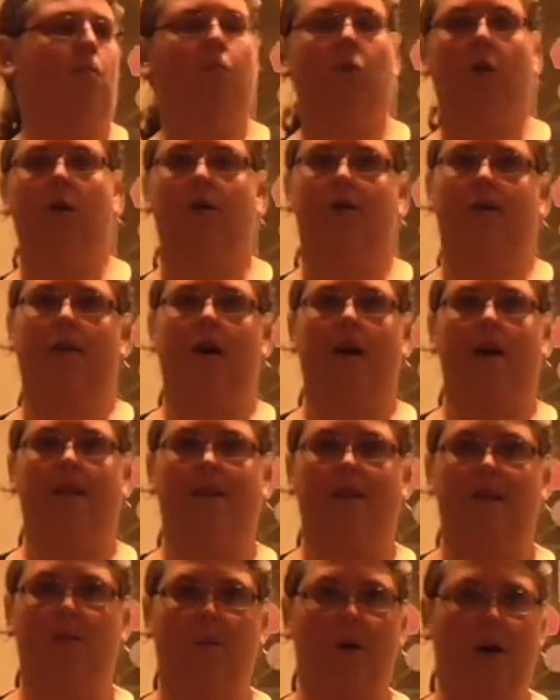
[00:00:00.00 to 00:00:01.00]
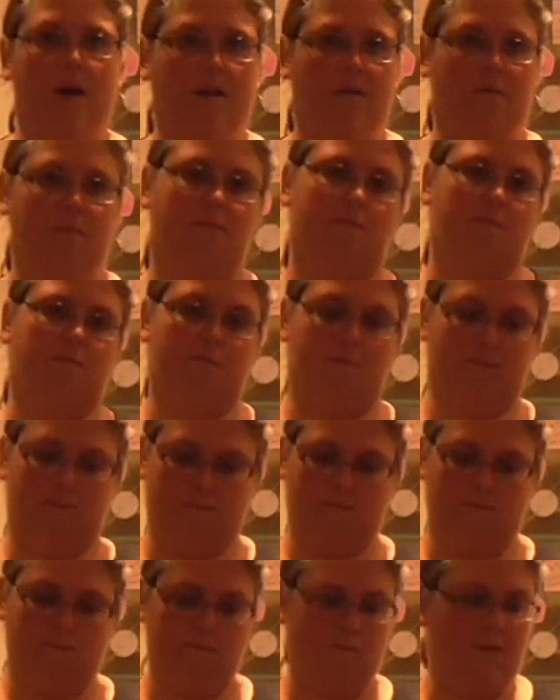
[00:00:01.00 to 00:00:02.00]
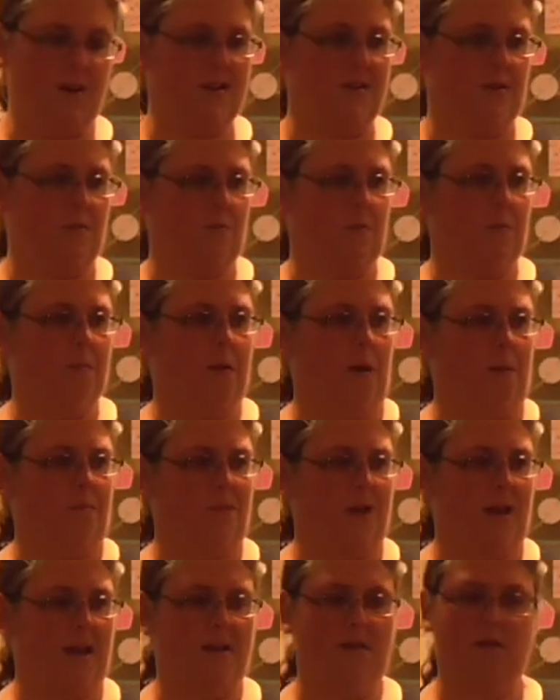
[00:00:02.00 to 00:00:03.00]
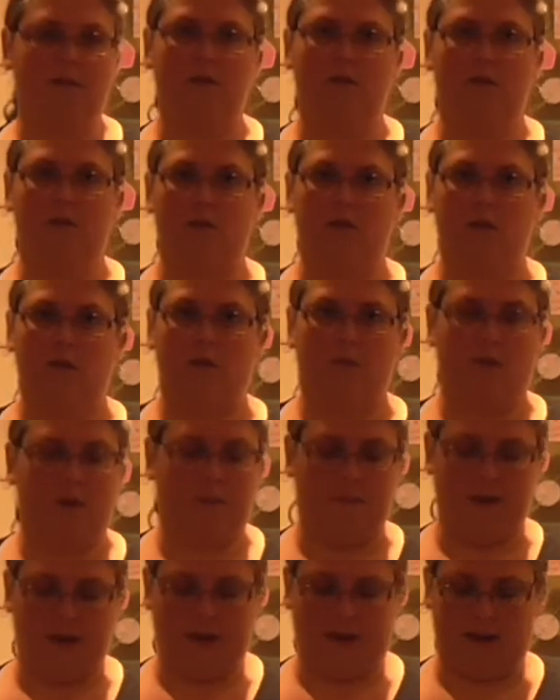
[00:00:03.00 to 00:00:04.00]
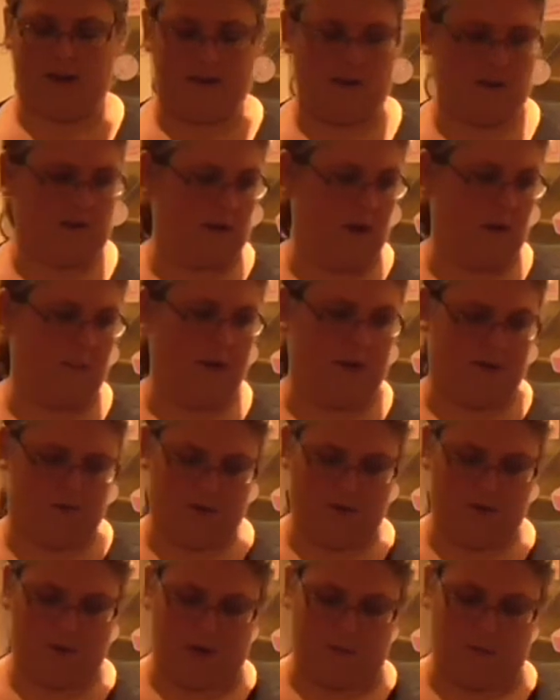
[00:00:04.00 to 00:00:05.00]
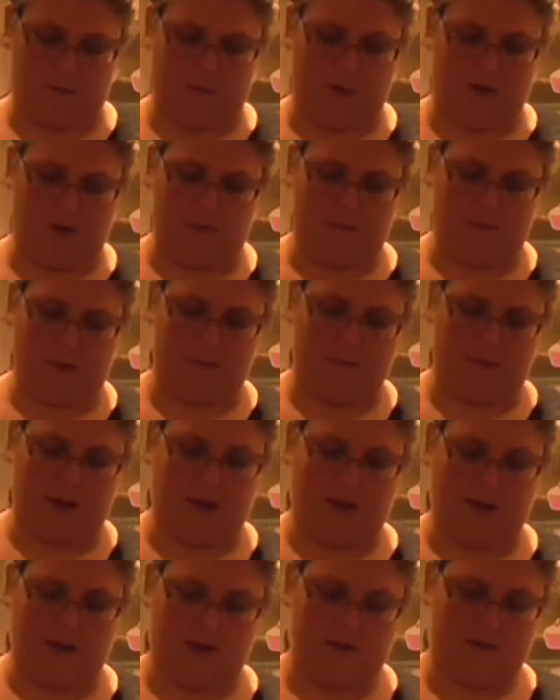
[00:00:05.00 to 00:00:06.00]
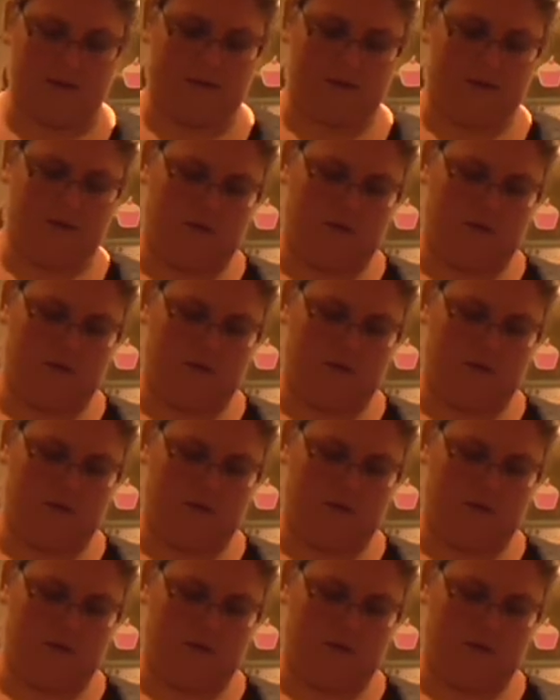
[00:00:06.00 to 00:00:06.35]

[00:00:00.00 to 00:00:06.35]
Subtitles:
Looks like this one reasonable pumpkin would make about 2 cups worth of pumpkin guts.